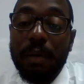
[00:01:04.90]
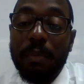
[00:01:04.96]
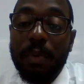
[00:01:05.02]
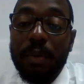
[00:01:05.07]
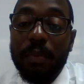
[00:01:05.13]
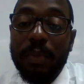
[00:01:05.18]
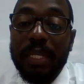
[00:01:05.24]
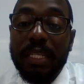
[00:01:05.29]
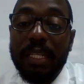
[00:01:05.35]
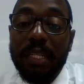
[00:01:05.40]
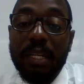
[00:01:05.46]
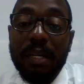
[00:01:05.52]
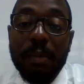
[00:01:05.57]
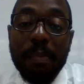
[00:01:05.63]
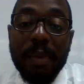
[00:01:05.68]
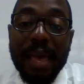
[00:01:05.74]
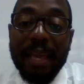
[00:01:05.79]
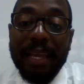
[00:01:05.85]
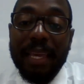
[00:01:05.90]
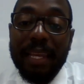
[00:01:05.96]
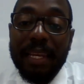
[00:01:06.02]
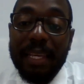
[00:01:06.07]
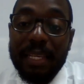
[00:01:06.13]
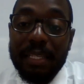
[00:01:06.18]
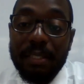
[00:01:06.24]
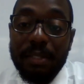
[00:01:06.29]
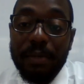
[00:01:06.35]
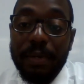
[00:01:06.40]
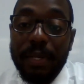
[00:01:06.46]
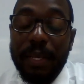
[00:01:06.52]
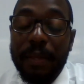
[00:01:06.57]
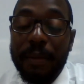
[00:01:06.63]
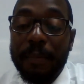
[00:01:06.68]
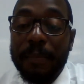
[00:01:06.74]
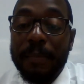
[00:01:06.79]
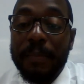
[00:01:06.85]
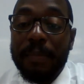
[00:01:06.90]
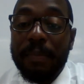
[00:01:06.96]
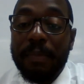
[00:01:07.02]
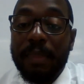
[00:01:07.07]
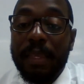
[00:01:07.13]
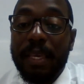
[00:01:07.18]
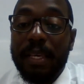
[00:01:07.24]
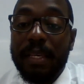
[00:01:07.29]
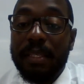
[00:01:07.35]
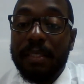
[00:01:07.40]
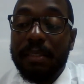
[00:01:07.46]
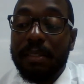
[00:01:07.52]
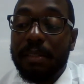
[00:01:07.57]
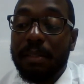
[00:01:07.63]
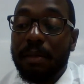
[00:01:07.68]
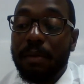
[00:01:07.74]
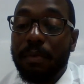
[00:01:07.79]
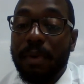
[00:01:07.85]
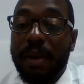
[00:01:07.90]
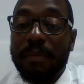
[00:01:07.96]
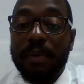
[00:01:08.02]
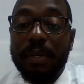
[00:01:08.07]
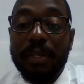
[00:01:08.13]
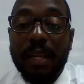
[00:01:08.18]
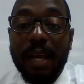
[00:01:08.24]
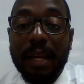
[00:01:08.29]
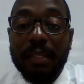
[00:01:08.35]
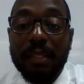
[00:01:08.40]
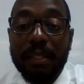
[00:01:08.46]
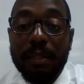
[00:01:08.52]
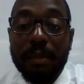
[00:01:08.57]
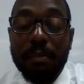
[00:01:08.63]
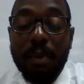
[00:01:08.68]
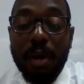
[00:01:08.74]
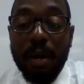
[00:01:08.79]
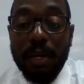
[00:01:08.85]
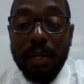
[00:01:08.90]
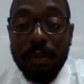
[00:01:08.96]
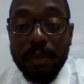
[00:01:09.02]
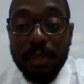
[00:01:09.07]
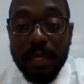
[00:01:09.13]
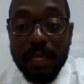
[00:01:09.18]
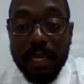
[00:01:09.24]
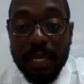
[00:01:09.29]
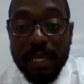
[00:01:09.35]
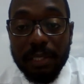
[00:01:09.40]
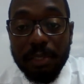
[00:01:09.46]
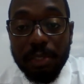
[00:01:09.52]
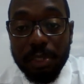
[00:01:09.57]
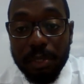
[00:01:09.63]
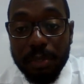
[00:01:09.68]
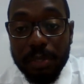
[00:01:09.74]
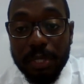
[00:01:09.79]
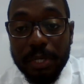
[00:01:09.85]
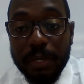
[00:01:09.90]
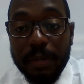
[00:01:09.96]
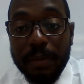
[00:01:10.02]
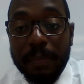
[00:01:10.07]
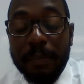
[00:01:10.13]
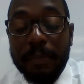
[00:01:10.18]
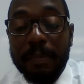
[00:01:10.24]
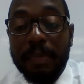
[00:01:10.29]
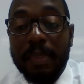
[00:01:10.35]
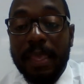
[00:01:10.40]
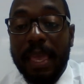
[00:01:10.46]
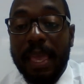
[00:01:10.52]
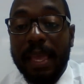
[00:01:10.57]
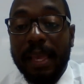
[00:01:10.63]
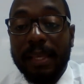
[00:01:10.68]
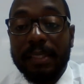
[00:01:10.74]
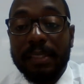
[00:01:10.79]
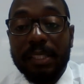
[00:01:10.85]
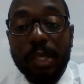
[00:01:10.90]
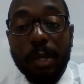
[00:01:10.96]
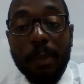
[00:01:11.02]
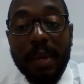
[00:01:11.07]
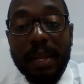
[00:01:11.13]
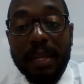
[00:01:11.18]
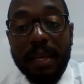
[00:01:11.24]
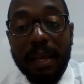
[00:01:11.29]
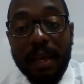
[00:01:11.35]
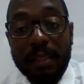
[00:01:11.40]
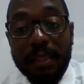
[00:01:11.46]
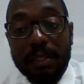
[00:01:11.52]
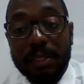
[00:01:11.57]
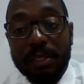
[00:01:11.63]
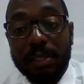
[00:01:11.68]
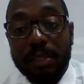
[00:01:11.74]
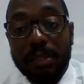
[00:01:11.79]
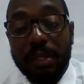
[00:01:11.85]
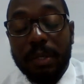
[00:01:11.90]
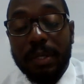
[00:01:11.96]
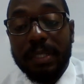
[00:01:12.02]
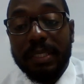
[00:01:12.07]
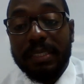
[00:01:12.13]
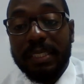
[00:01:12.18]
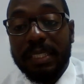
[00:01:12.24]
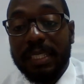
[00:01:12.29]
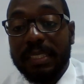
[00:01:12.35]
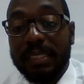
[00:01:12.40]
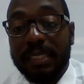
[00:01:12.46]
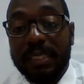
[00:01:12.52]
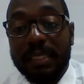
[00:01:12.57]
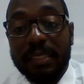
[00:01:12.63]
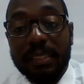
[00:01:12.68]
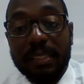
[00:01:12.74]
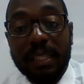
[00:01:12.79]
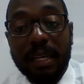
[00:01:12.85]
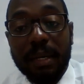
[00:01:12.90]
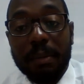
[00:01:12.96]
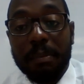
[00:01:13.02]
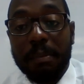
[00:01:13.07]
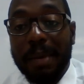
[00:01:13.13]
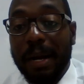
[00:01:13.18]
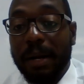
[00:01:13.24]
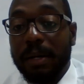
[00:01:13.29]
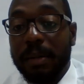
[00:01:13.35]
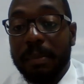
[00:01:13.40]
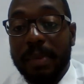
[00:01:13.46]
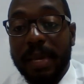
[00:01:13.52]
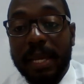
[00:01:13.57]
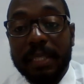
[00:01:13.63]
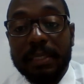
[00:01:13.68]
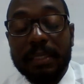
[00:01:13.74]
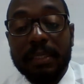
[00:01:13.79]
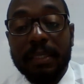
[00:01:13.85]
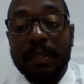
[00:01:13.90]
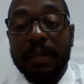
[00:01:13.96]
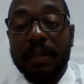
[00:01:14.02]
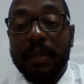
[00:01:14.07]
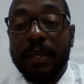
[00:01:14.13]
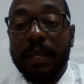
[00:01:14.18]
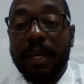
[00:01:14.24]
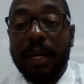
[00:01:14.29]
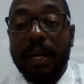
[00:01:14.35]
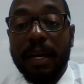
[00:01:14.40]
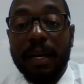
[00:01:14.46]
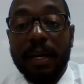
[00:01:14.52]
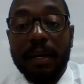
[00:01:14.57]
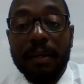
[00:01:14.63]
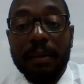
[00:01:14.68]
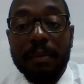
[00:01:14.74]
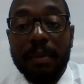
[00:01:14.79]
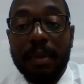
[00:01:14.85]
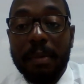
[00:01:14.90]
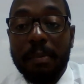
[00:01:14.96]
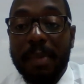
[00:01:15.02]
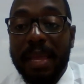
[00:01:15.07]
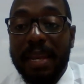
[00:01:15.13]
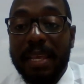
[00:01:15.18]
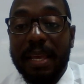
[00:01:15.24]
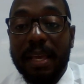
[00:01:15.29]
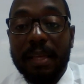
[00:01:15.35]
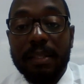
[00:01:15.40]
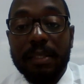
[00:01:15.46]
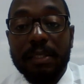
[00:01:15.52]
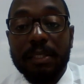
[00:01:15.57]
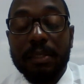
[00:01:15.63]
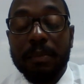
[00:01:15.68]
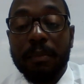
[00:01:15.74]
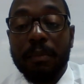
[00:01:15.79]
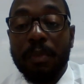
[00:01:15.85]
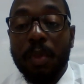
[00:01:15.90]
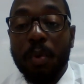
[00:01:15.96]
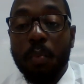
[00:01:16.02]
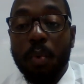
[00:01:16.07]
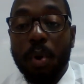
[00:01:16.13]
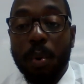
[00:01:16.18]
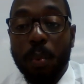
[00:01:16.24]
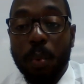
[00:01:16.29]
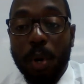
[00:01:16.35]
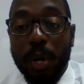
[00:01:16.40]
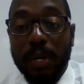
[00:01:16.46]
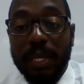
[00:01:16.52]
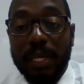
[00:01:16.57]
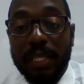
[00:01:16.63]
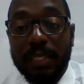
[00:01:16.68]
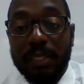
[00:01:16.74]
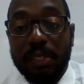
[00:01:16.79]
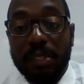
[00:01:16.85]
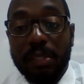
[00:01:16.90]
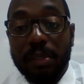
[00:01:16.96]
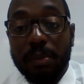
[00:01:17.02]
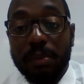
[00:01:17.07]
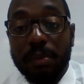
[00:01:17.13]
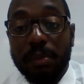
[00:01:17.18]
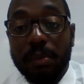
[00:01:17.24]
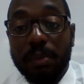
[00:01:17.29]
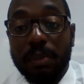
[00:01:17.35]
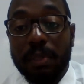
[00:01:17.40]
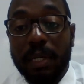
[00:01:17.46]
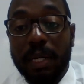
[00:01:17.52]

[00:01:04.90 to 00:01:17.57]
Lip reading: when we look back at history is Reverend Dr. Martin Luther King Jr. and so many others during the 60s, Malcolm X and many others were working to